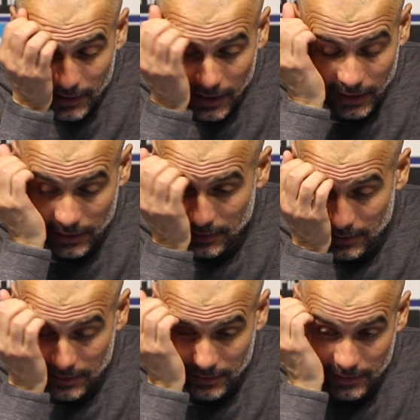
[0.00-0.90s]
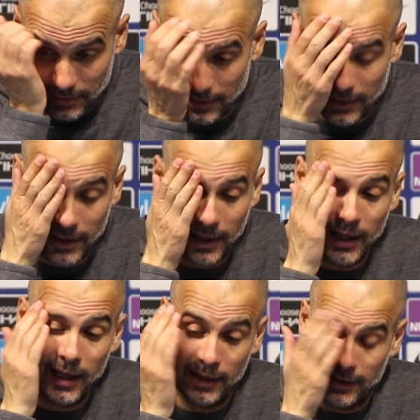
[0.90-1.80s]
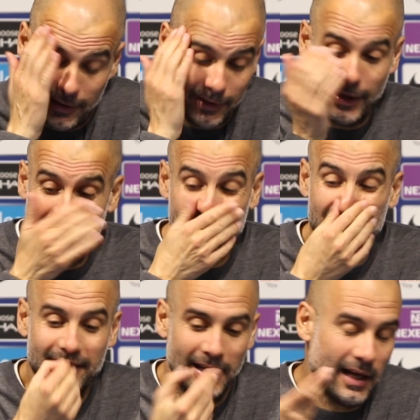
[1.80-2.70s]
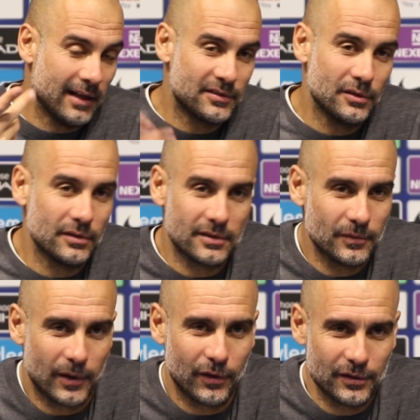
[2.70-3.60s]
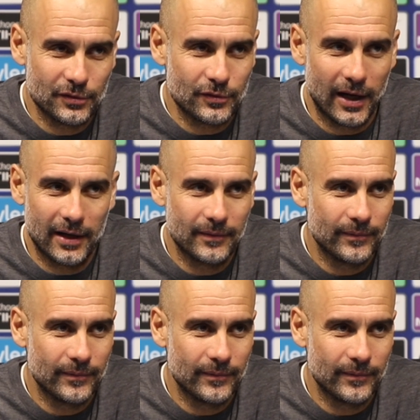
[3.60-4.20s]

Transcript: and yeah, it's good. We're going to try.